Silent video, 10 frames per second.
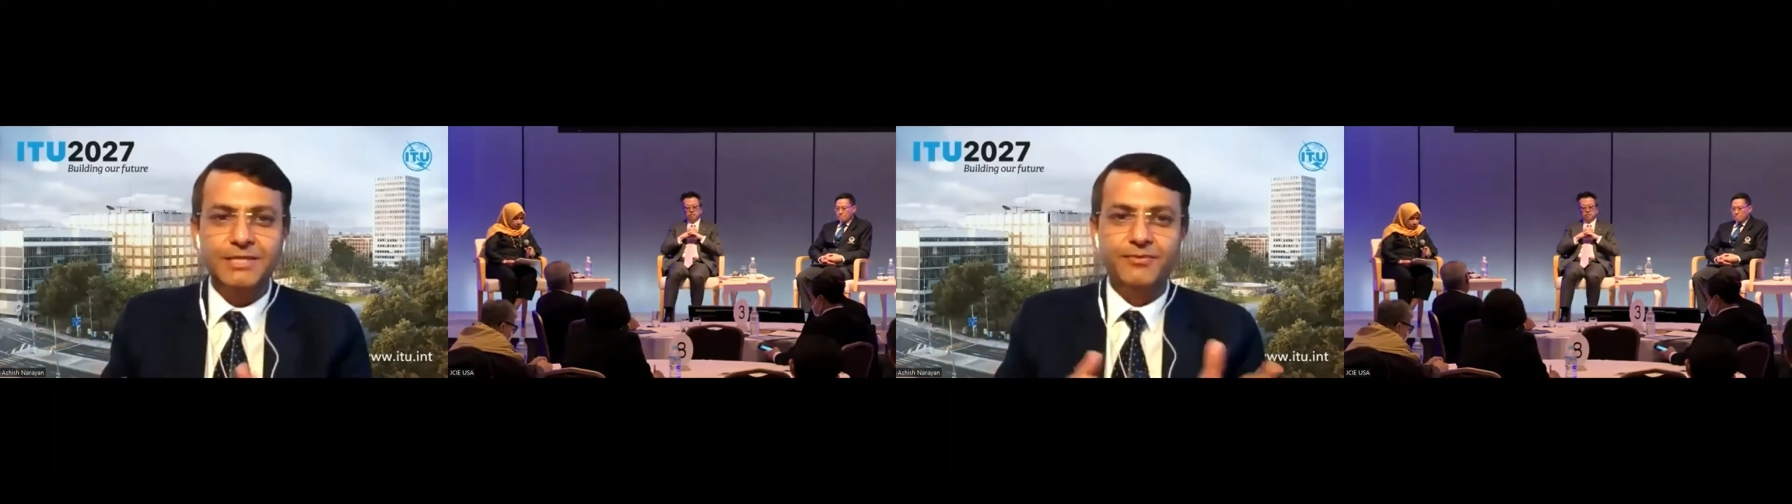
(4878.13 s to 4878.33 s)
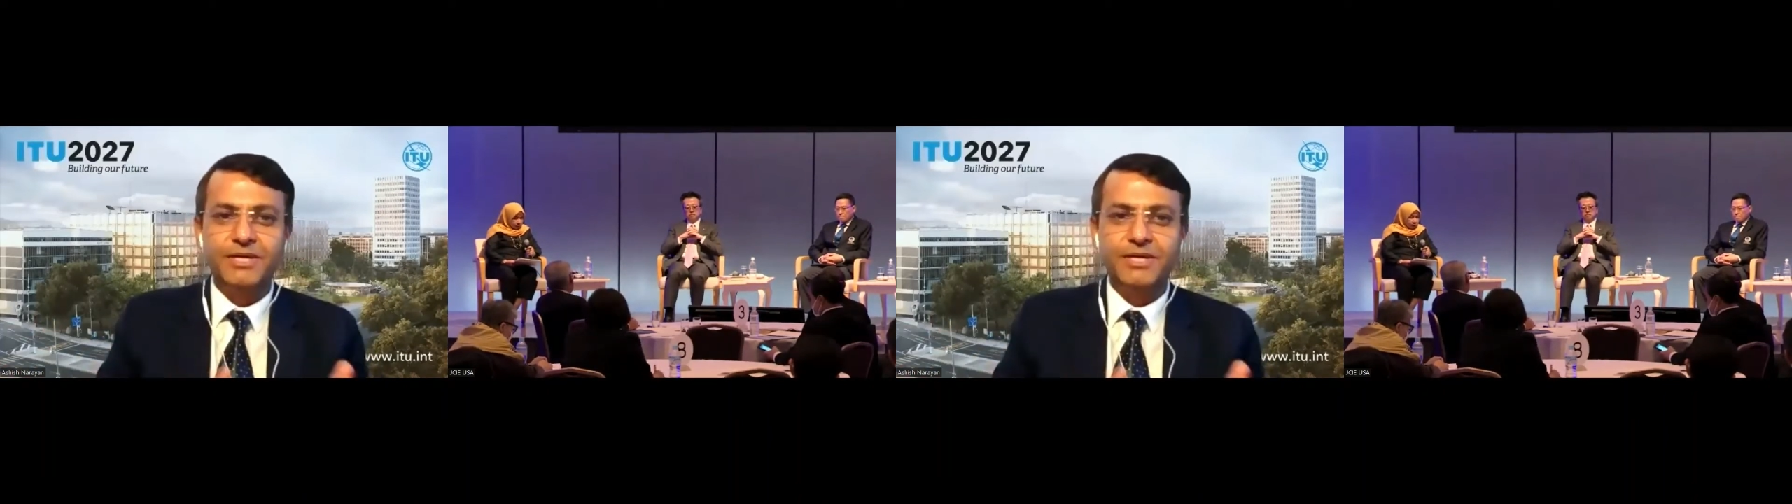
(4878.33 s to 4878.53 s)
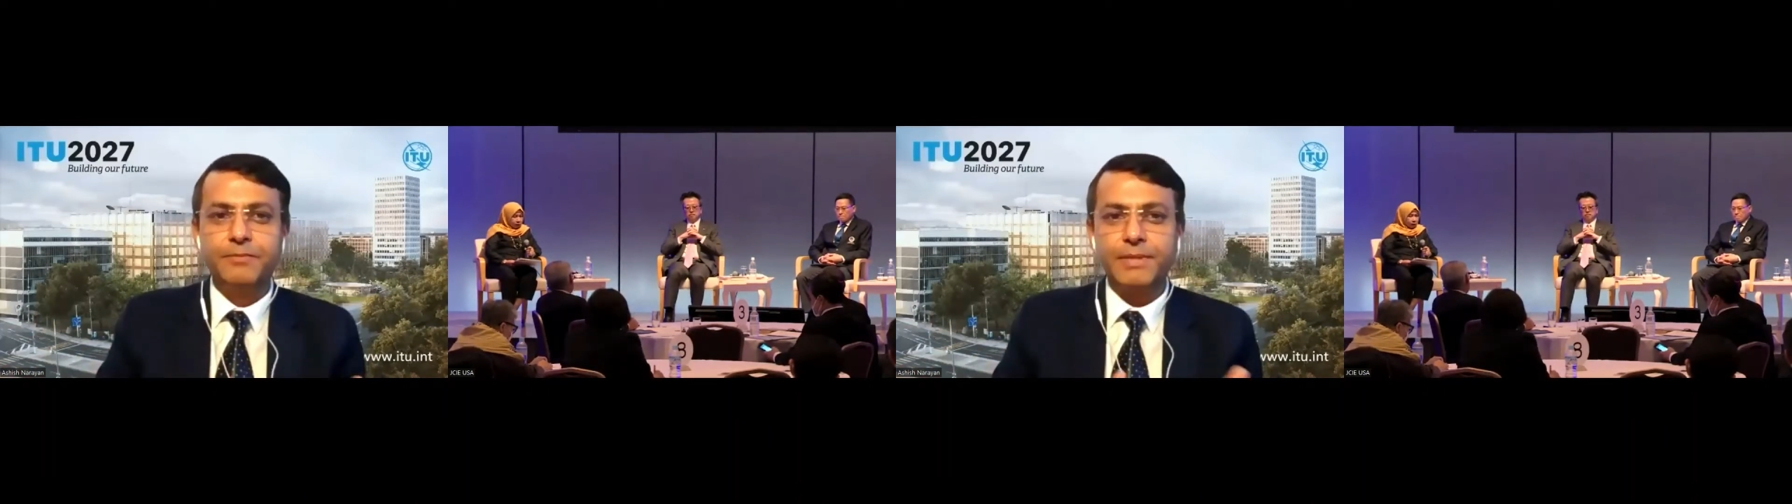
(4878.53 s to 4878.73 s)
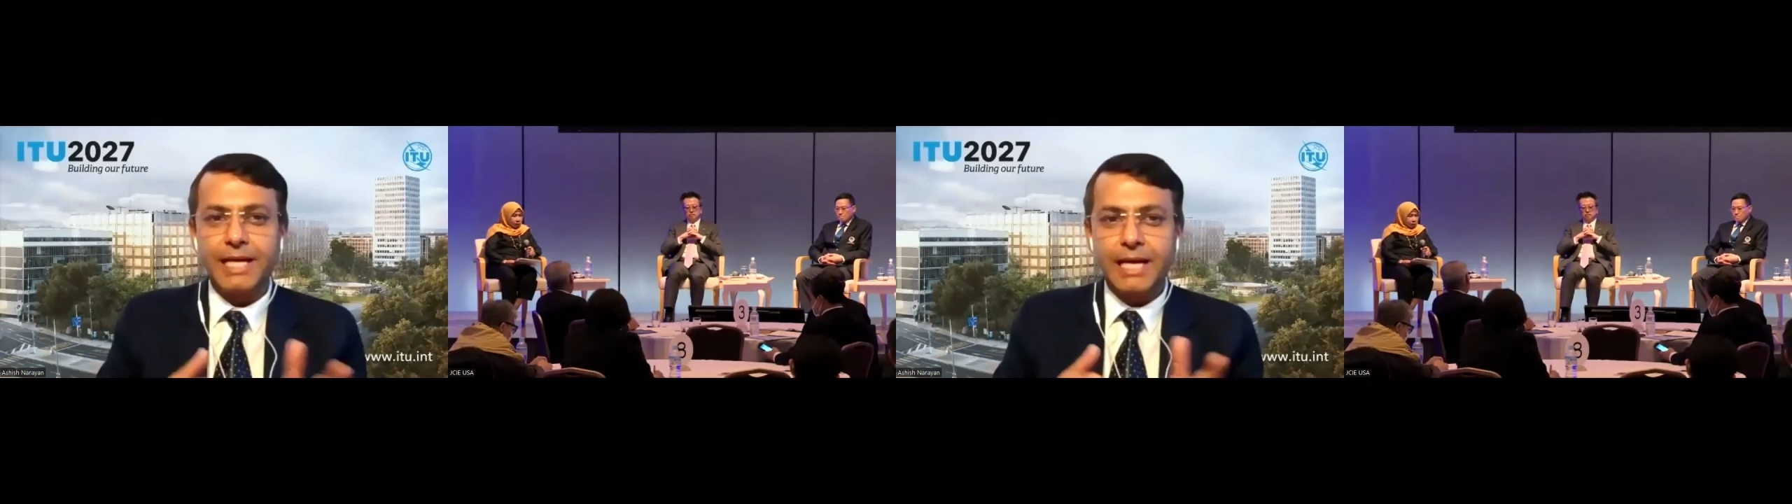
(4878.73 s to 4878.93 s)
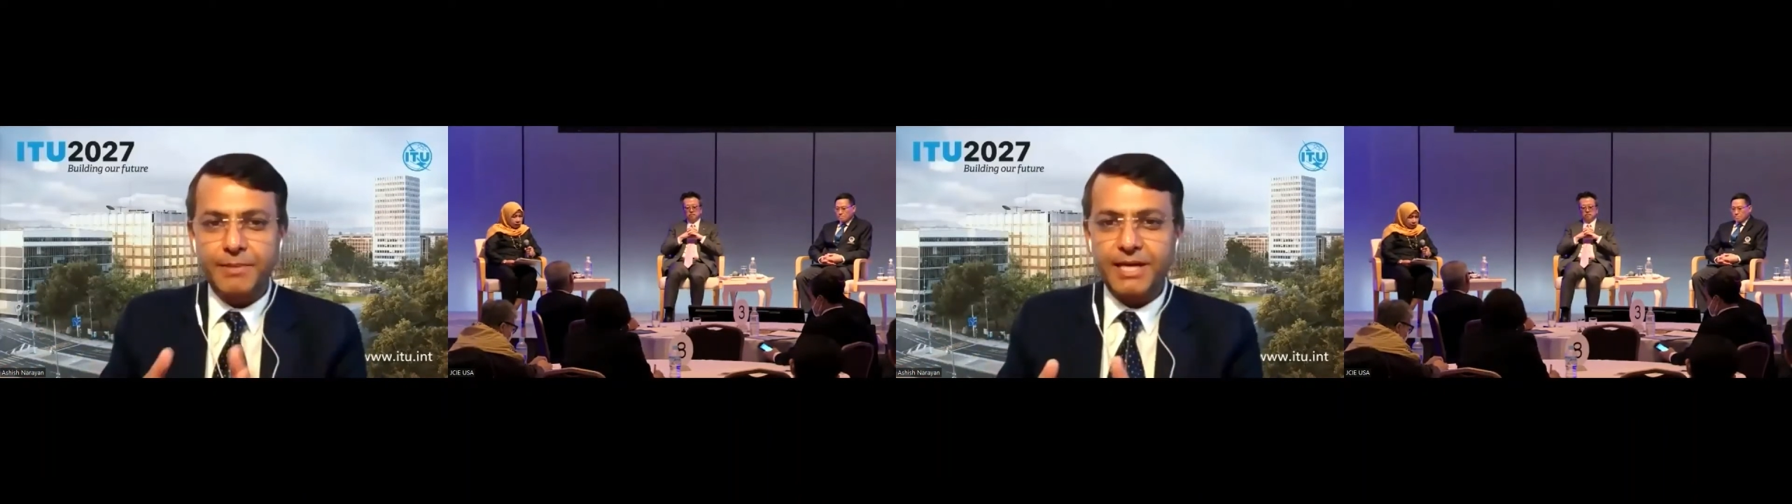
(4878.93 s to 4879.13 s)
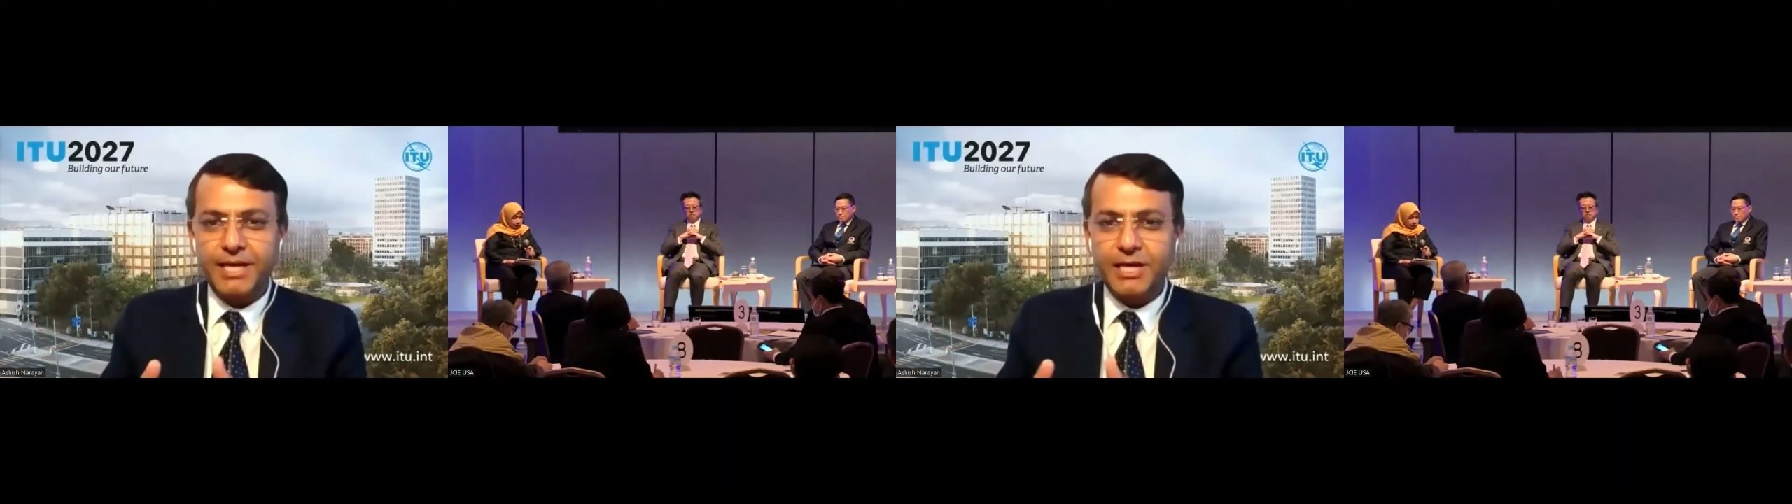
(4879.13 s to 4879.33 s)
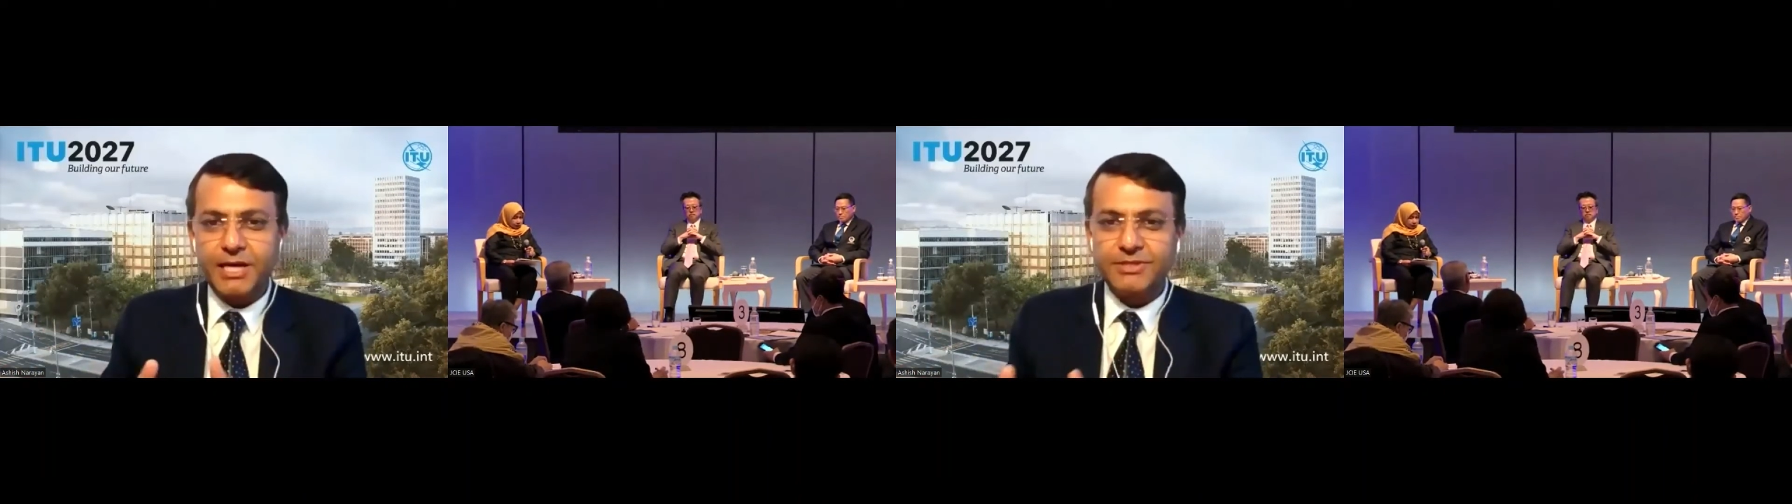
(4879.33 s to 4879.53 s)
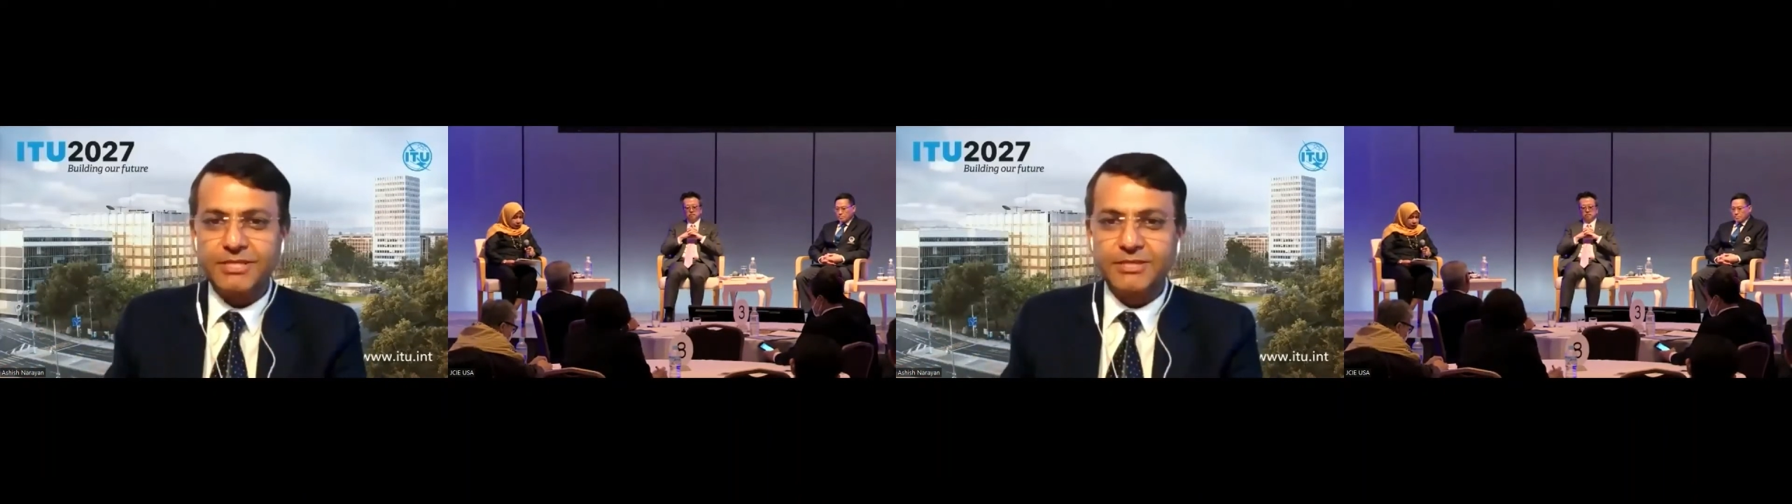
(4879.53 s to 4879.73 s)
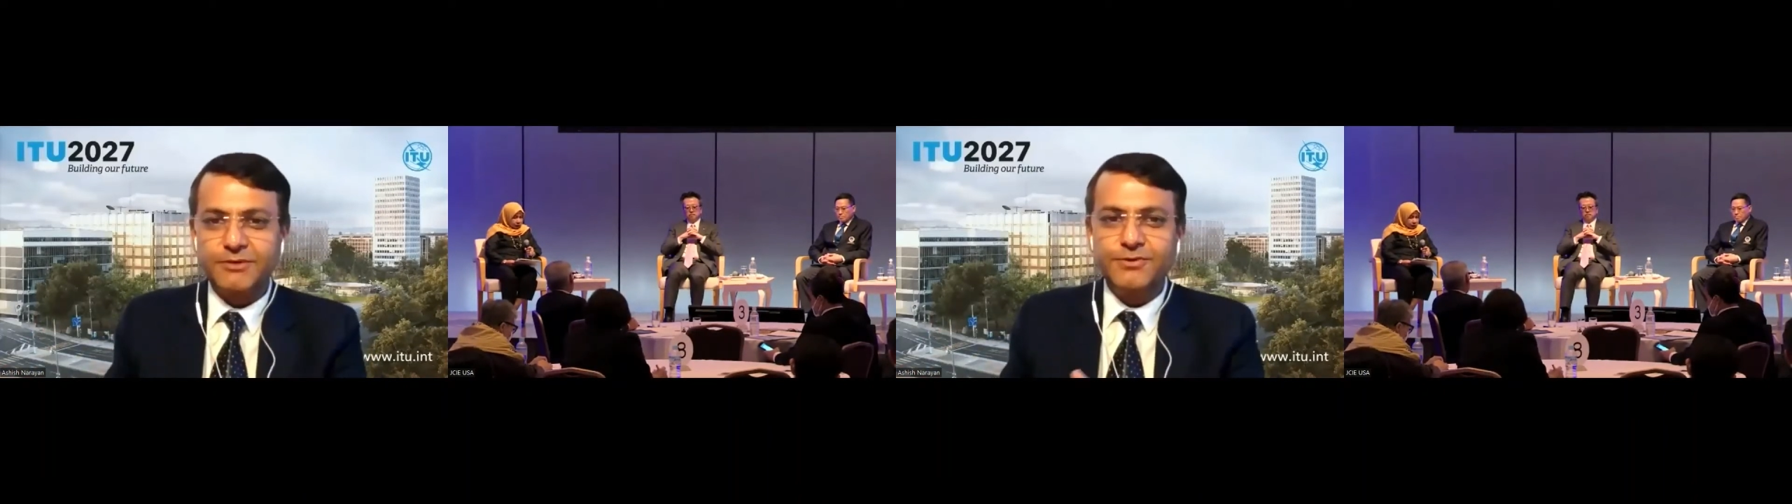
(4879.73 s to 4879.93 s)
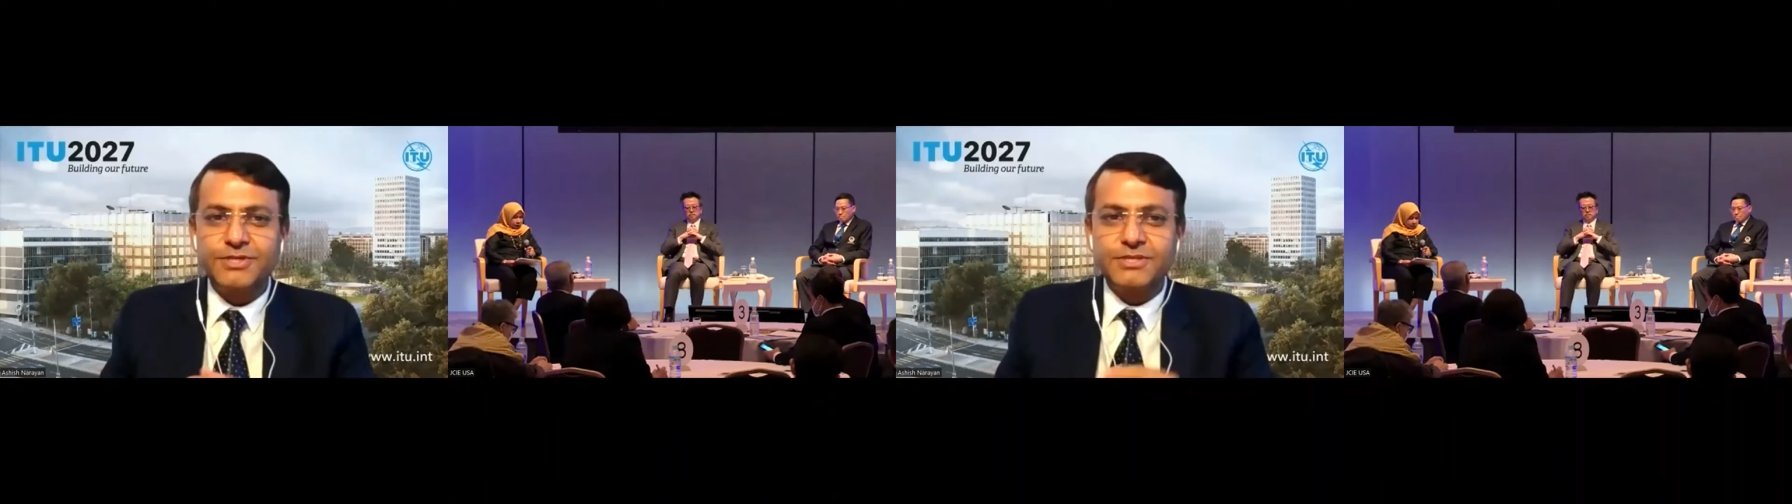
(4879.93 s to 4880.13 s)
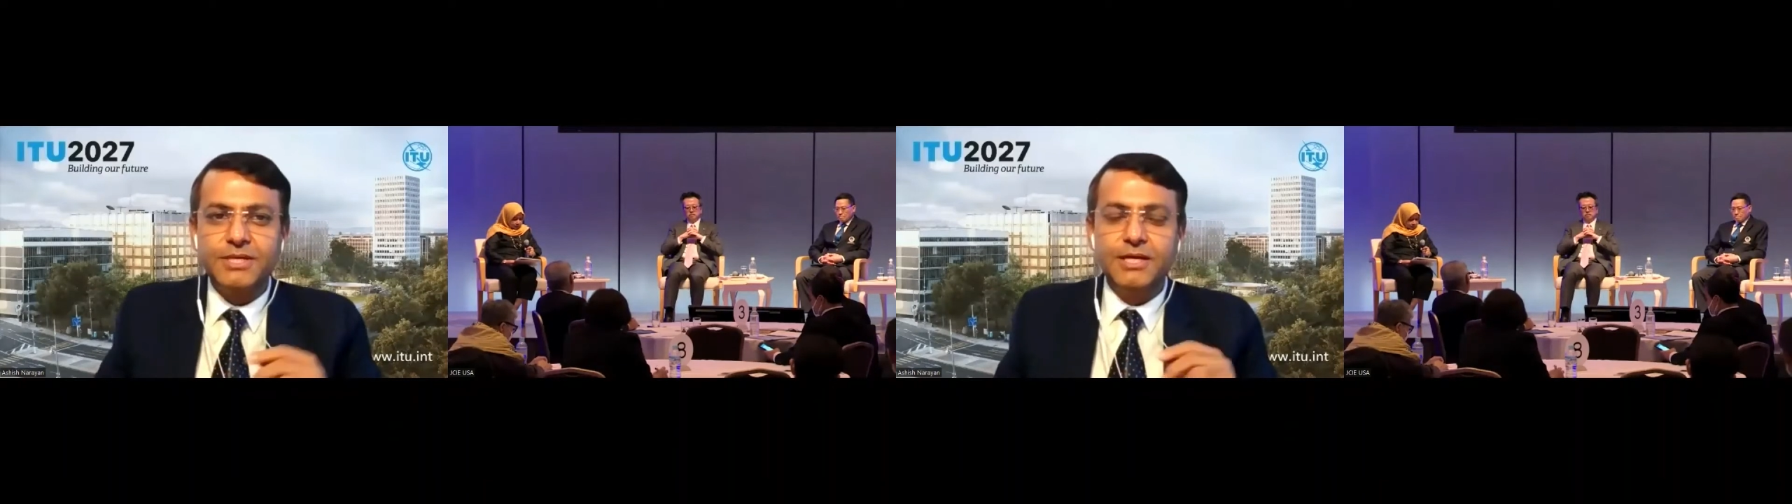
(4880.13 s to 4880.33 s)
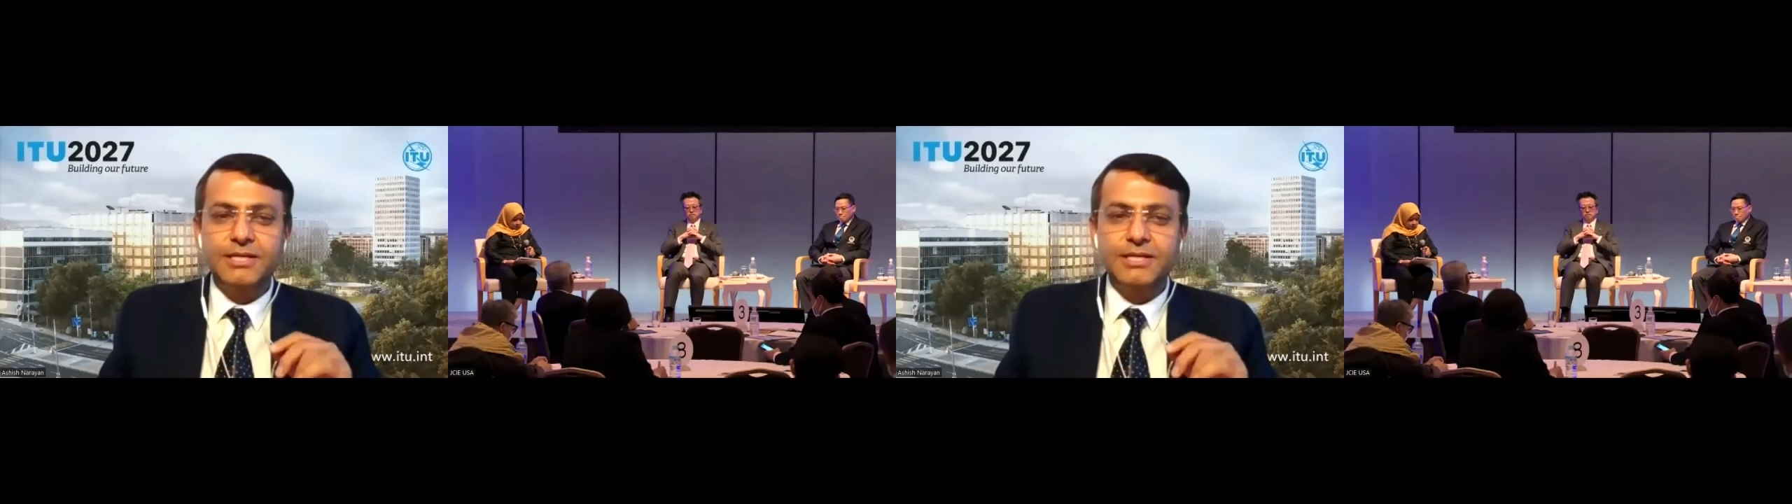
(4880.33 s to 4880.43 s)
if you're developing applications and services,